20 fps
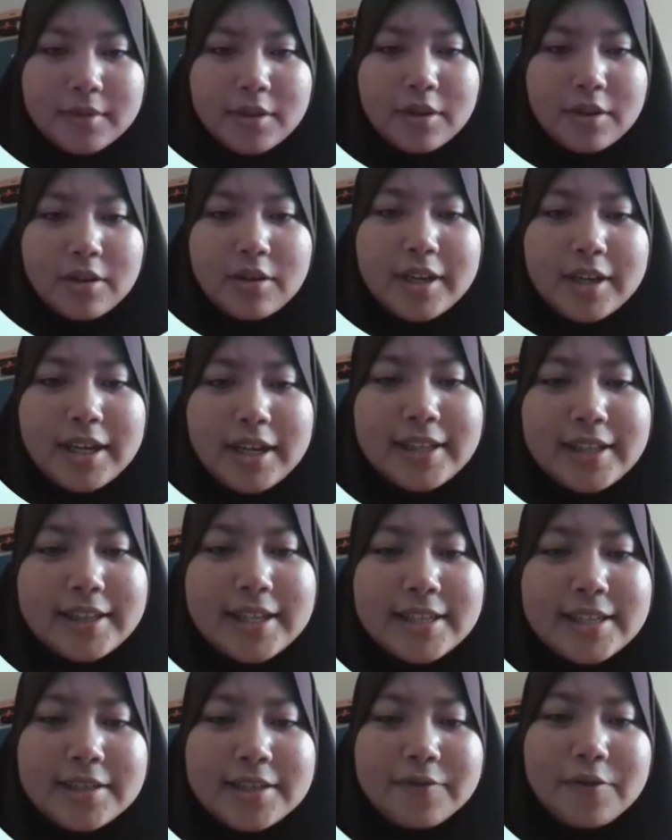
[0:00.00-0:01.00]
Okay,
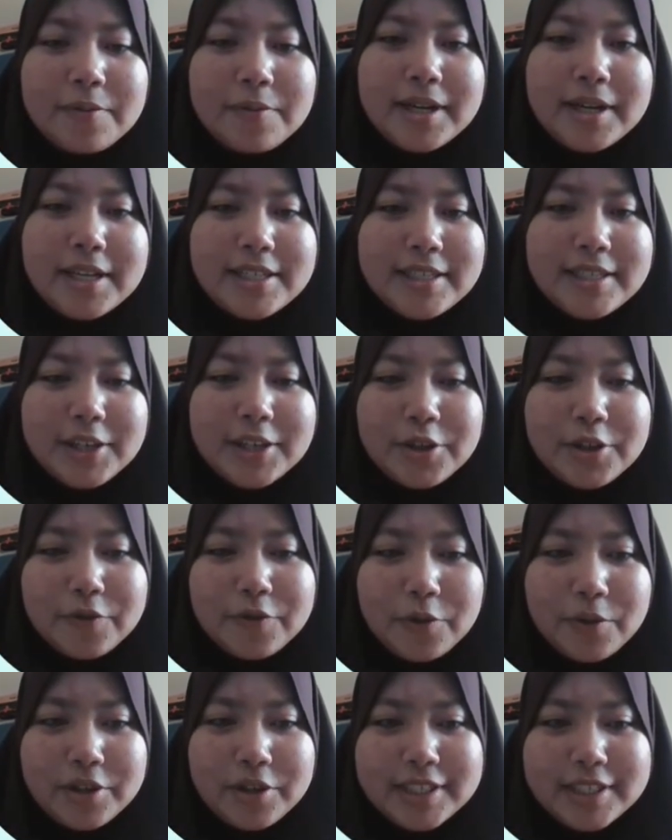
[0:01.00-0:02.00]
that's it from us. Thank you for
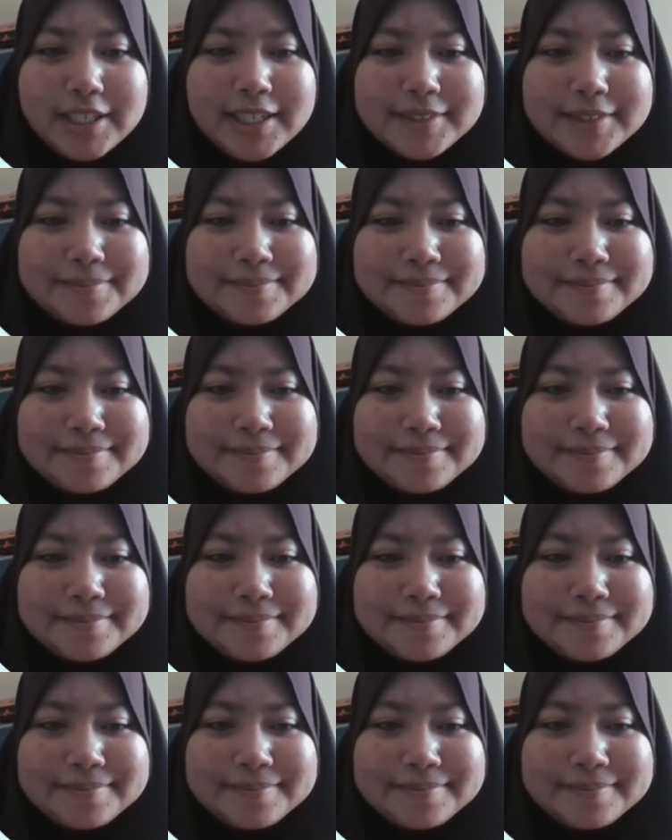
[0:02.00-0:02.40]
watching.